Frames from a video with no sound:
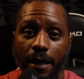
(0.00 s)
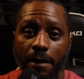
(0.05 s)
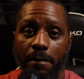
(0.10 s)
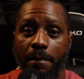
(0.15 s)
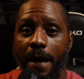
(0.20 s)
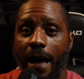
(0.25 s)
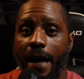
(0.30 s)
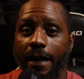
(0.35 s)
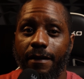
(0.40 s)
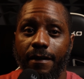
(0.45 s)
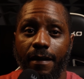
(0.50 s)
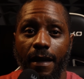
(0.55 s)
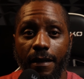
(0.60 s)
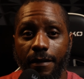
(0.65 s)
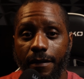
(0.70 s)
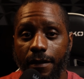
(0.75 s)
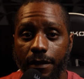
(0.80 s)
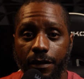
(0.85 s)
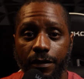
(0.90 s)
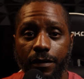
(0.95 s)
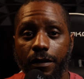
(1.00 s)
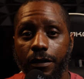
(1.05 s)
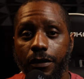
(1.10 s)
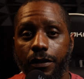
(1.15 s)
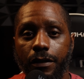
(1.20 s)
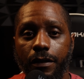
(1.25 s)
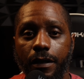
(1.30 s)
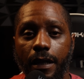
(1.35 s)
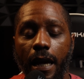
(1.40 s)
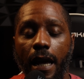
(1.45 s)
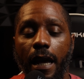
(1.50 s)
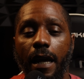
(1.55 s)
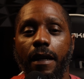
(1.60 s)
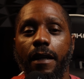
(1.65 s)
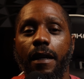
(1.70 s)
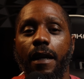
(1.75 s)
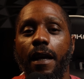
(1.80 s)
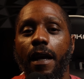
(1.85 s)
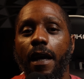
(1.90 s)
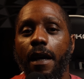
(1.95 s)
get back, test it as soon as you
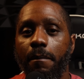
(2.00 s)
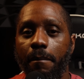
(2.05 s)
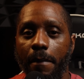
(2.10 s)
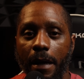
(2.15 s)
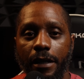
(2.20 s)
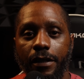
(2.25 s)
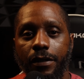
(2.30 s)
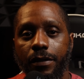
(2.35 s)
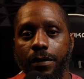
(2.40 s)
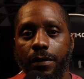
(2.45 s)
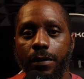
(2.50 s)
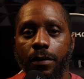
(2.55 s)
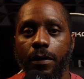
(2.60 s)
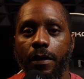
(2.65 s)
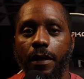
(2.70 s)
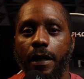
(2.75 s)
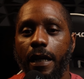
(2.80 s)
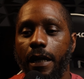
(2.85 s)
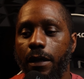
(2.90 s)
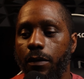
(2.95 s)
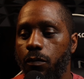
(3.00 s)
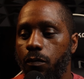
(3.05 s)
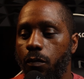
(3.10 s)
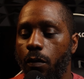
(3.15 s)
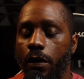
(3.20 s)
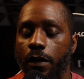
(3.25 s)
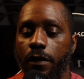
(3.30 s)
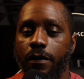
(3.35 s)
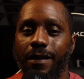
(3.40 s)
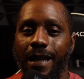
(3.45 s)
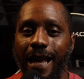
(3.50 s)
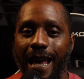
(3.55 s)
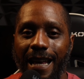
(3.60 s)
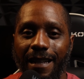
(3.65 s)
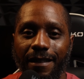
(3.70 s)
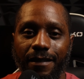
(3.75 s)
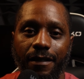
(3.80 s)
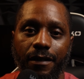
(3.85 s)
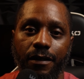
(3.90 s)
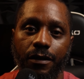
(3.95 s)
can, and make sure it works
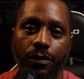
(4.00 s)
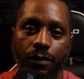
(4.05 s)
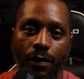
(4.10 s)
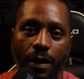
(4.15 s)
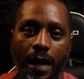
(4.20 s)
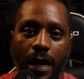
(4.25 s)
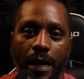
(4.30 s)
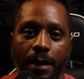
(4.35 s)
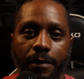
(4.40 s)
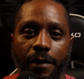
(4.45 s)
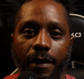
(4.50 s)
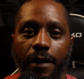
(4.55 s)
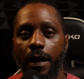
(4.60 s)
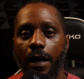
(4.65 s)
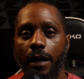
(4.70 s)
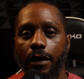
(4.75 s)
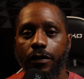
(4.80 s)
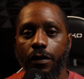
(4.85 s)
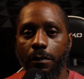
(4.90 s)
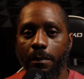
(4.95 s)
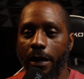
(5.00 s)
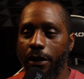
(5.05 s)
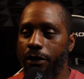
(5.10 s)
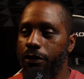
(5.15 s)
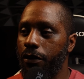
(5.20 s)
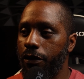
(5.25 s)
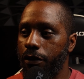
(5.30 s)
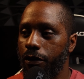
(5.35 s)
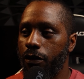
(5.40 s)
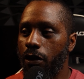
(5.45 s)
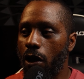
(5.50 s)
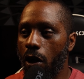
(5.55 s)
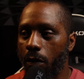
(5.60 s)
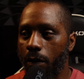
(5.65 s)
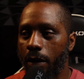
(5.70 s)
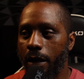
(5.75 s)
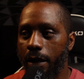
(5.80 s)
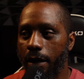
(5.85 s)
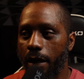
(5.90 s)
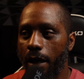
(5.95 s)
as described. So make sure you
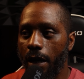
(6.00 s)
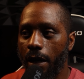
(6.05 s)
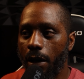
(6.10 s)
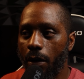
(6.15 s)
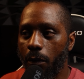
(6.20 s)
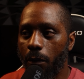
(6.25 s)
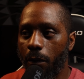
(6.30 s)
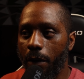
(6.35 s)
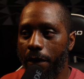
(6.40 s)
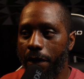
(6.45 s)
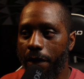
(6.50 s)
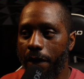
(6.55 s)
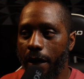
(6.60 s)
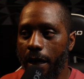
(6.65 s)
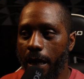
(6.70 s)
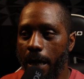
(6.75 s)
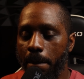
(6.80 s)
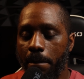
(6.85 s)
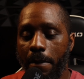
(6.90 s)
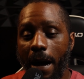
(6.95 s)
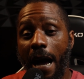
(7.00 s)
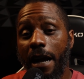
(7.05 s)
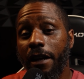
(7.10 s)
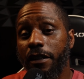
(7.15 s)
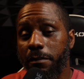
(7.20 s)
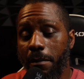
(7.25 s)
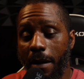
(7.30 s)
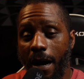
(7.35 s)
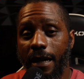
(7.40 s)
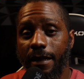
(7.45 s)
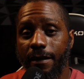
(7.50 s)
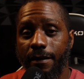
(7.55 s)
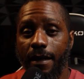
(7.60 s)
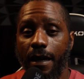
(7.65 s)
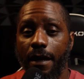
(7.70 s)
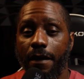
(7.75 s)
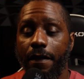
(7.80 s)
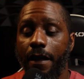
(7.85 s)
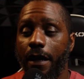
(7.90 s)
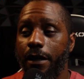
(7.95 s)
go in with the buyer's
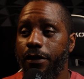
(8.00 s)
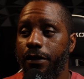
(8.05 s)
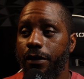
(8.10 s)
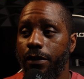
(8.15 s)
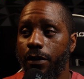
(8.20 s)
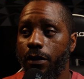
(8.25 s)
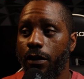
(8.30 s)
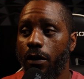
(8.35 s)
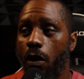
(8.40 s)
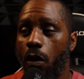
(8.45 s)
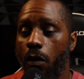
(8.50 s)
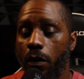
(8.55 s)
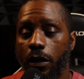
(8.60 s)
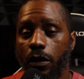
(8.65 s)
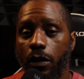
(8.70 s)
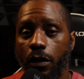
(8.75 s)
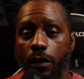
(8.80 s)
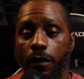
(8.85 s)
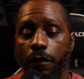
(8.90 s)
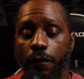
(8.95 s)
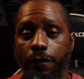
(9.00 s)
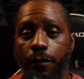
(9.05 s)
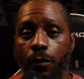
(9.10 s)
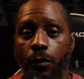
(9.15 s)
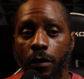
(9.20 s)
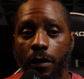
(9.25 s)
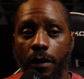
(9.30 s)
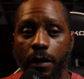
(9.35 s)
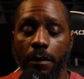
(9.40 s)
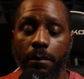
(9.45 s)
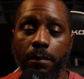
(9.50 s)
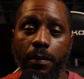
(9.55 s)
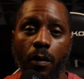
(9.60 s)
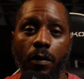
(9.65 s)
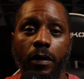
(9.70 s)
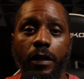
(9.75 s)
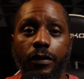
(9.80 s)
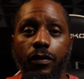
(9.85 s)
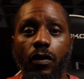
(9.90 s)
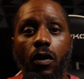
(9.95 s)
mindset that you're only looking for
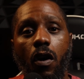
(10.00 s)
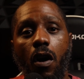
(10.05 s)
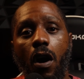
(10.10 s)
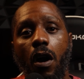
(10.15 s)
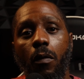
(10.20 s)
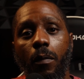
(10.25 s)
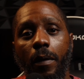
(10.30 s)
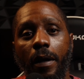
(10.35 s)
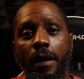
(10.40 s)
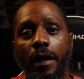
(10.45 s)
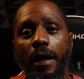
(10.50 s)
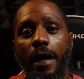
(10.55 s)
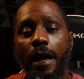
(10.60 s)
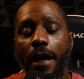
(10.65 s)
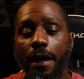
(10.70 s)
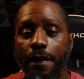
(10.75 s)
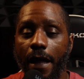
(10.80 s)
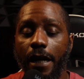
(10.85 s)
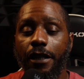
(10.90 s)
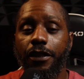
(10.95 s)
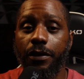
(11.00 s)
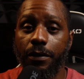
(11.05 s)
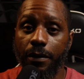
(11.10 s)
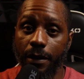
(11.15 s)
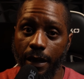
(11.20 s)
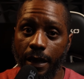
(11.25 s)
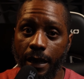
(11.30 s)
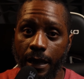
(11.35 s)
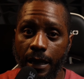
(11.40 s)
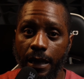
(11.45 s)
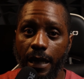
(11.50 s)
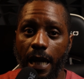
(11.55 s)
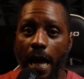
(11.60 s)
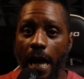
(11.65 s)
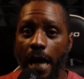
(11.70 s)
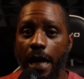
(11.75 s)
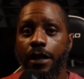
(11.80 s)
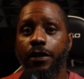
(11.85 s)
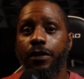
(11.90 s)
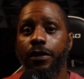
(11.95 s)
components or hardware that you need
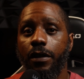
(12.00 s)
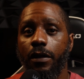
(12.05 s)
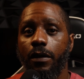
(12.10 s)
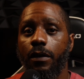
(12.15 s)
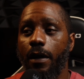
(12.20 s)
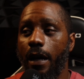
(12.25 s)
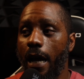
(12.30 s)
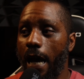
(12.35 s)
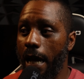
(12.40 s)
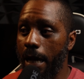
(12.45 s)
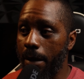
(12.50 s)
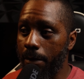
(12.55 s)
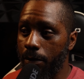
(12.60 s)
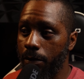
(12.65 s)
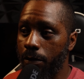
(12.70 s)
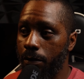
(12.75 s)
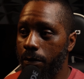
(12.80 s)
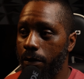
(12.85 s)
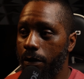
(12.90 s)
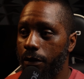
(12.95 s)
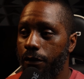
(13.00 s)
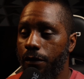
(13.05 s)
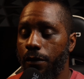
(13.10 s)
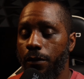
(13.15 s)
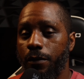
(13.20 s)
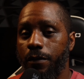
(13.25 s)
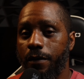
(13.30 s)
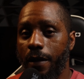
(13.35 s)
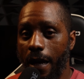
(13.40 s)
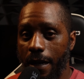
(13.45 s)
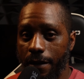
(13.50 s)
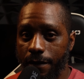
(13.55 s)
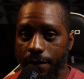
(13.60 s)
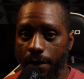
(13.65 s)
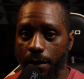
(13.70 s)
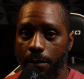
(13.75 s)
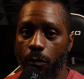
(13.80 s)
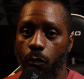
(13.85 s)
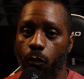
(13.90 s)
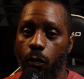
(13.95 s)
and you're able to test
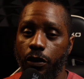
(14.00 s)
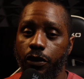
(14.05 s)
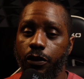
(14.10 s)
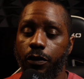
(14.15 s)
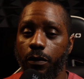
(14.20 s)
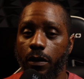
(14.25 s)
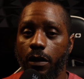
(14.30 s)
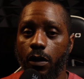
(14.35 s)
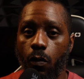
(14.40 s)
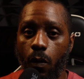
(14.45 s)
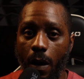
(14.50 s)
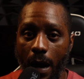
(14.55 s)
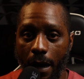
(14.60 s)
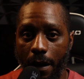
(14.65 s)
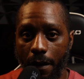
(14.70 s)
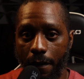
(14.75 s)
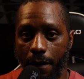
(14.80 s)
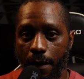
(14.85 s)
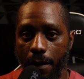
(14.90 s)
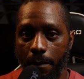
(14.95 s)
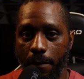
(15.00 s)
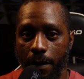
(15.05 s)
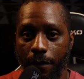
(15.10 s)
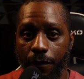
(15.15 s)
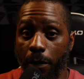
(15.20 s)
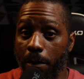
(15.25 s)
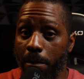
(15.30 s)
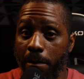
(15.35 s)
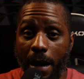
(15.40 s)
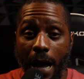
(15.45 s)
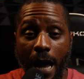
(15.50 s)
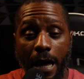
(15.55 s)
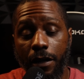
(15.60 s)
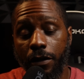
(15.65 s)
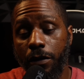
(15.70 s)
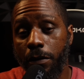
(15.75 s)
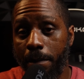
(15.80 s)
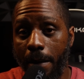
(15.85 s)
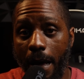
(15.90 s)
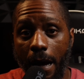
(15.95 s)
them once you acquire them. If you're buying a
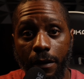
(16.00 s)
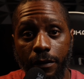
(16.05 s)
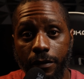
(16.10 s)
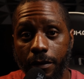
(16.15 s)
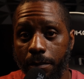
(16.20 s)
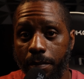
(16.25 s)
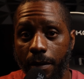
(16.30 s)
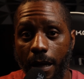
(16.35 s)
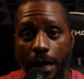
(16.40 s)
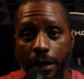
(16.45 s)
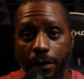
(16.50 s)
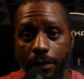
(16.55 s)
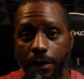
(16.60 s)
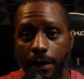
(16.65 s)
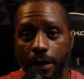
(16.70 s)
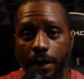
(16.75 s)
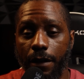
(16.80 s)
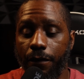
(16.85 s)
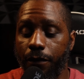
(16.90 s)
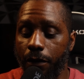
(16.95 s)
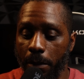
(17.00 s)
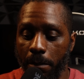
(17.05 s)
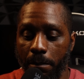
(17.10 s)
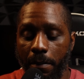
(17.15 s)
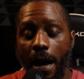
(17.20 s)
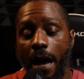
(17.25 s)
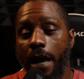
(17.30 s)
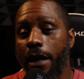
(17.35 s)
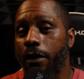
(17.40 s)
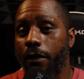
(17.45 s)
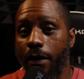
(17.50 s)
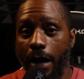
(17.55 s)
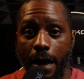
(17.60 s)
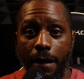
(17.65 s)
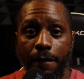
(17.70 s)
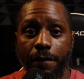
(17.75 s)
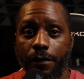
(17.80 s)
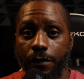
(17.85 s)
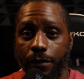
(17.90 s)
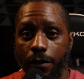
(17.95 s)
new power supply unit, if you're buying a
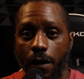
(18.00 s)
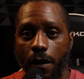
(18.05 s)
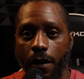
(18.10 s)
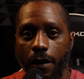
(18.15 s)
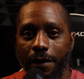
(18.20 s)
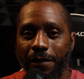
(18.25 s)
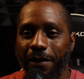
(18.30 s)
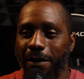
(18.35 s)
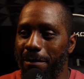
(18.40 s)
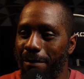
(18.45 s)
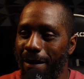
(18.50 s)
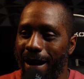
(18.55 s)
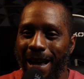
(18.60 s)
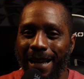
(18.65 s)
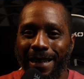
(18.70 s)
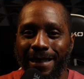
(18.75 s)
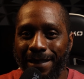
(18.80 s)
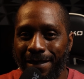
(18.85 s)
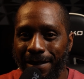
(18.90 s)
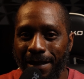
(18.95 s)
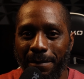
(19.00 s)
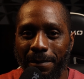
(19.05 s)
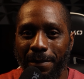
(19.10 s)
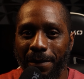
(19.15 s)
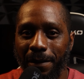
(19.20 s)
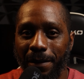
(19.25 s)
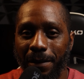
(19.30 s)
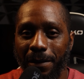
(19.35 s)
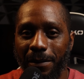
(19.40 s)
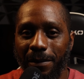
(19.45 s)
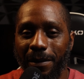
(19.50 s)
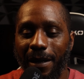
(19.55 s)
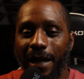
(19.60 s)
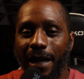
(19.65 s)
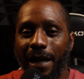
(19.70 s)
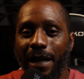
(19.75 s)
graphics card, if you're buying a CPU,